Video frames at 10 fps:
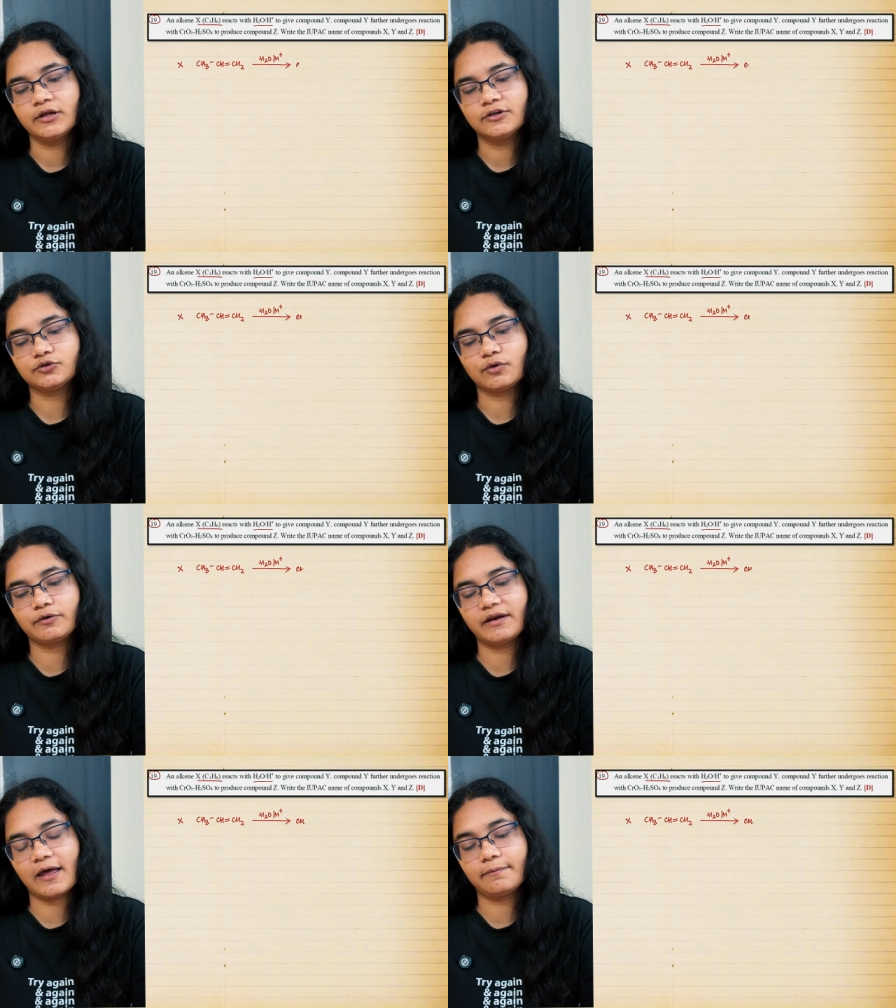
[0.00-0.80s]
So what
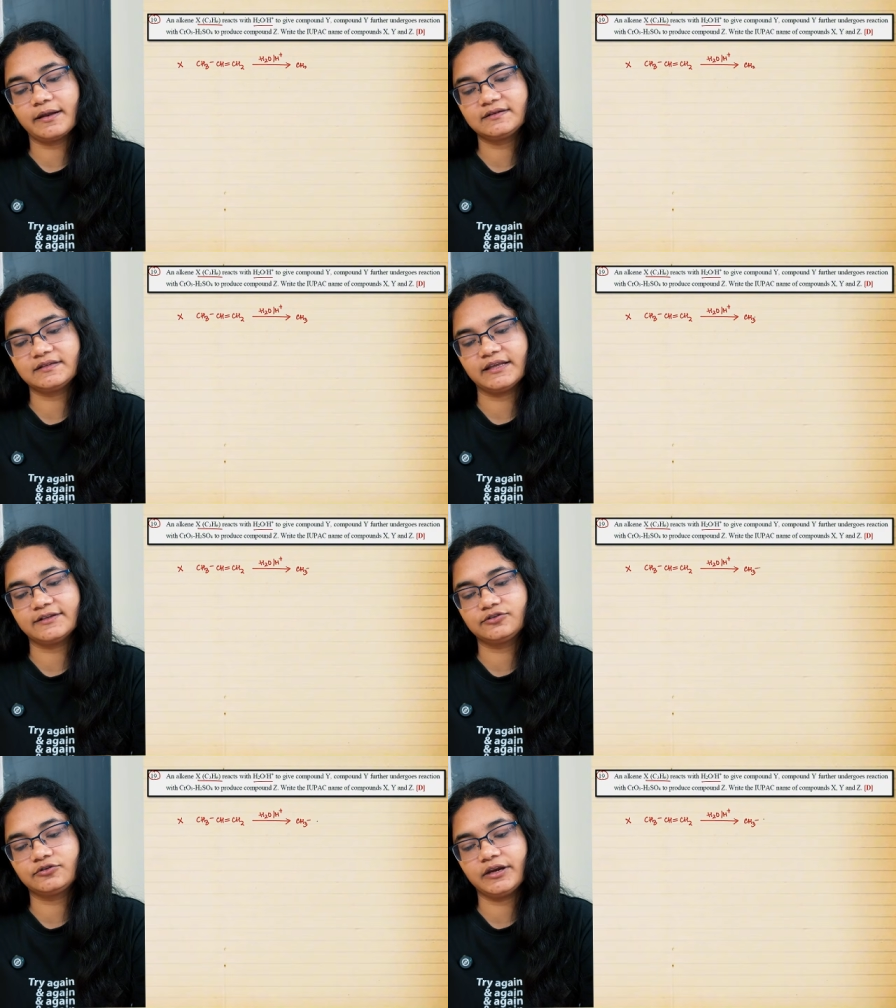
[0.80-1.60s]
will happen?
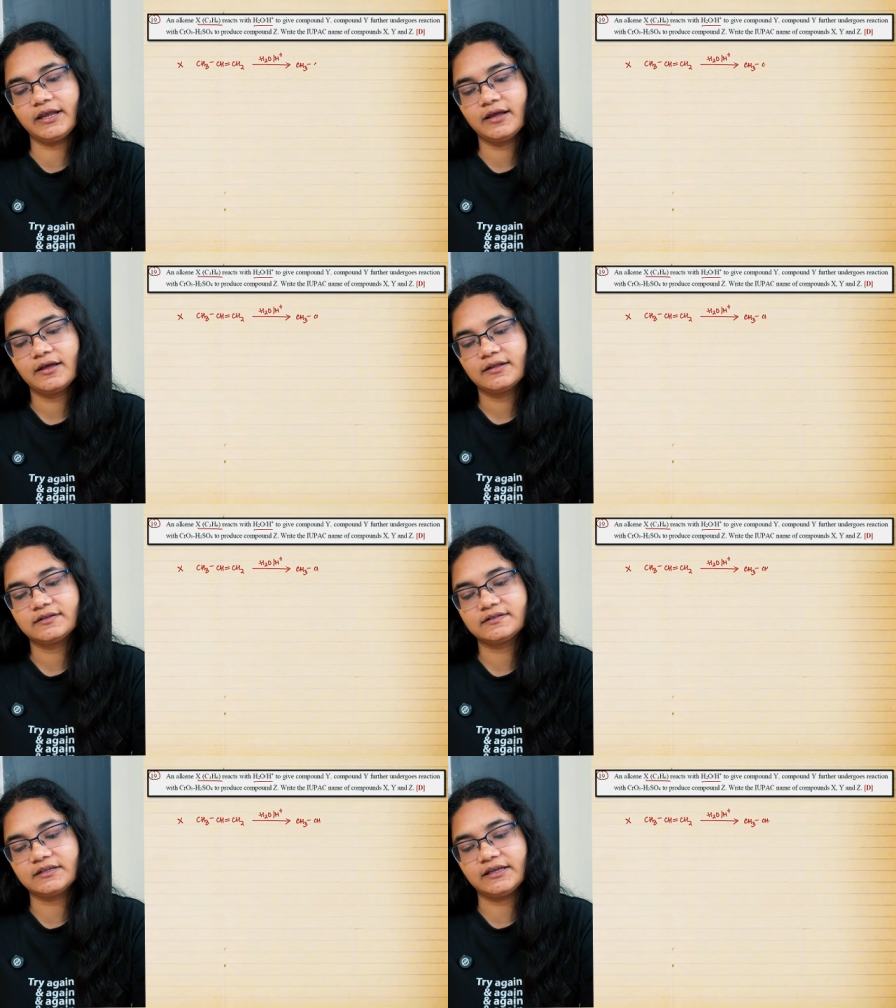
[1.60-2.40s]
CH3,
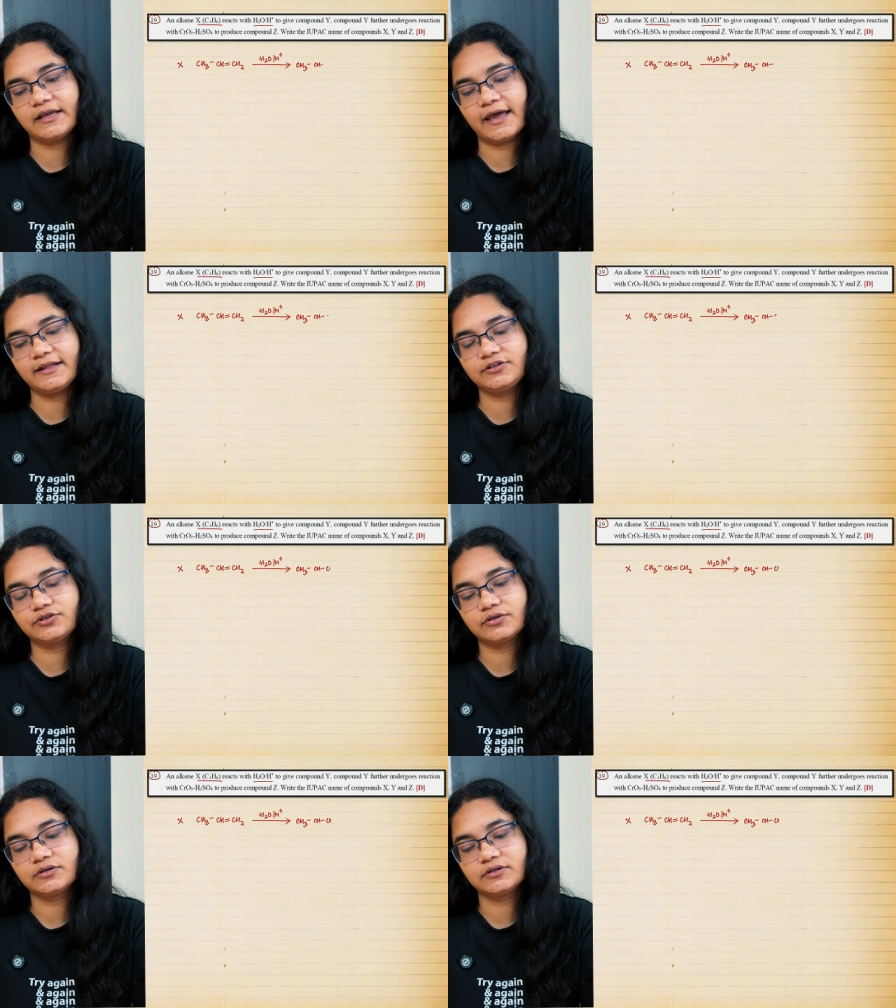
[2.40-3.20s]
CH,
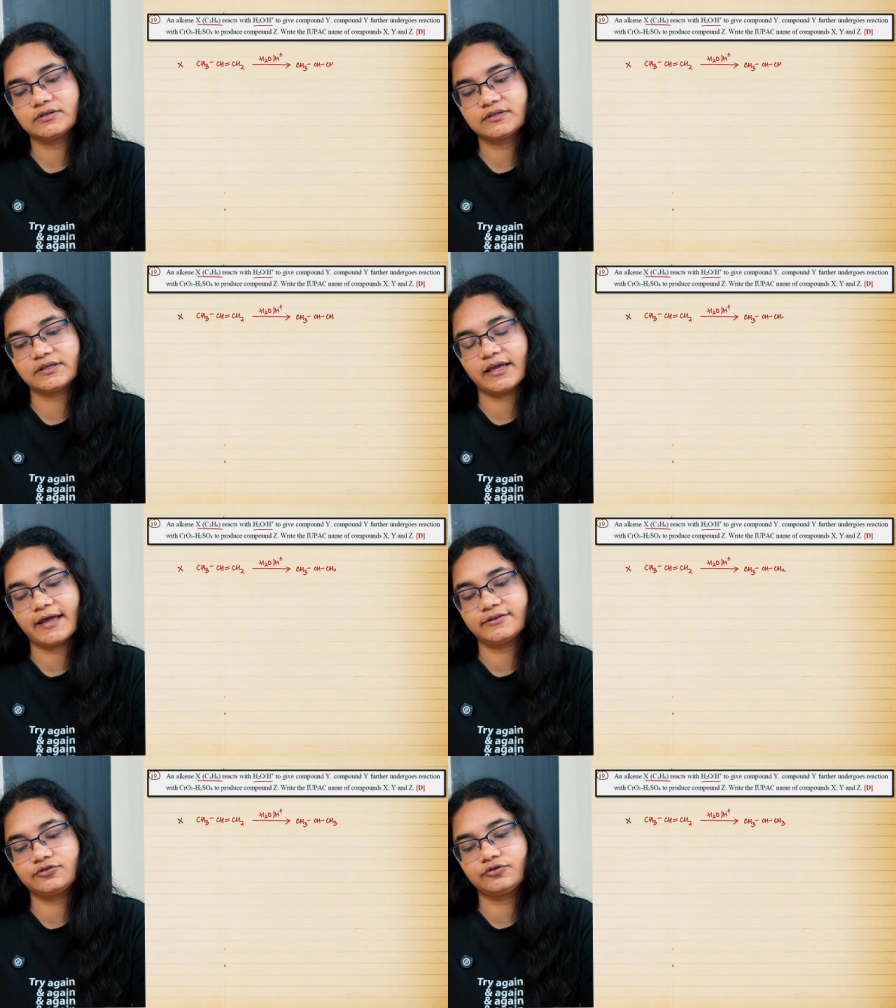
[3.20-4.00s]

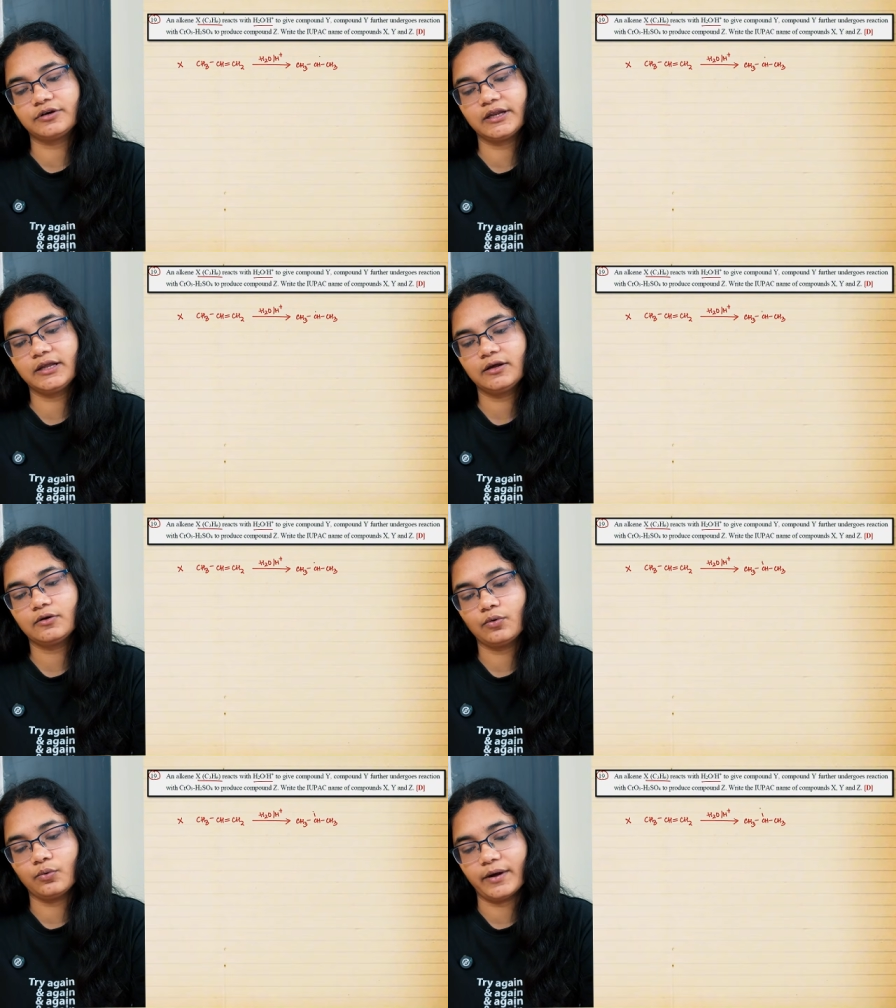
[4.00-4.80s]

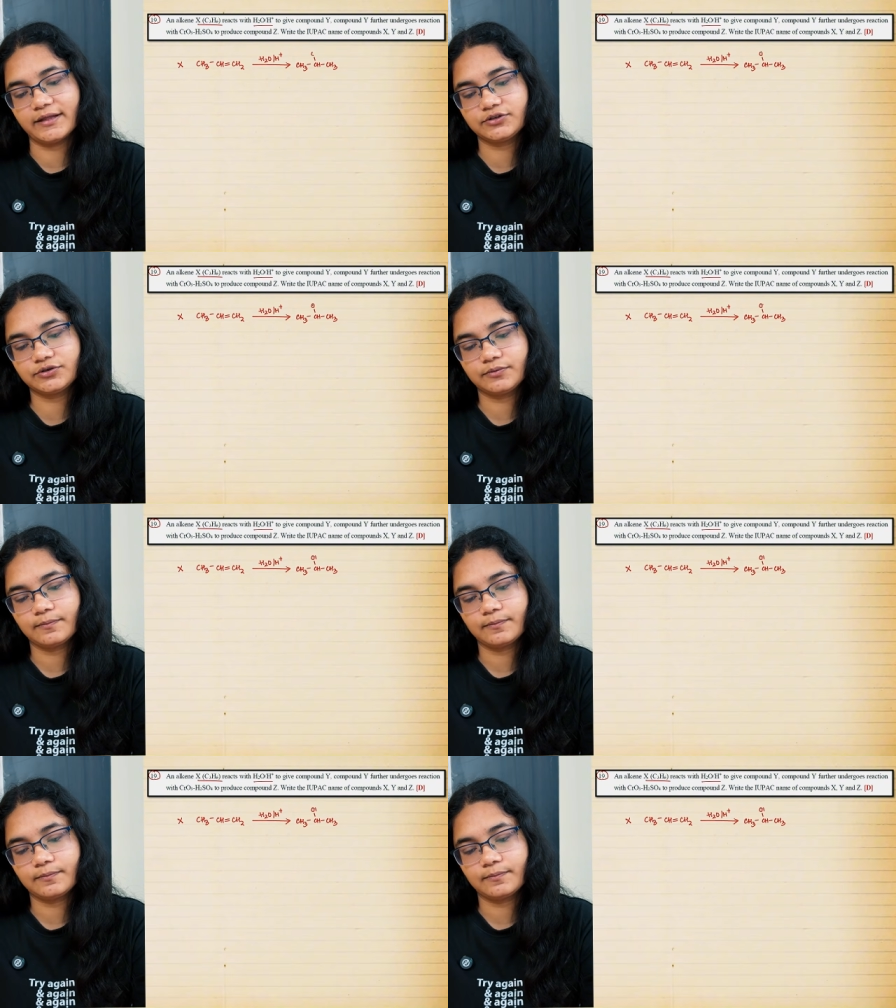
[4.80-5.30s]
CH3OH.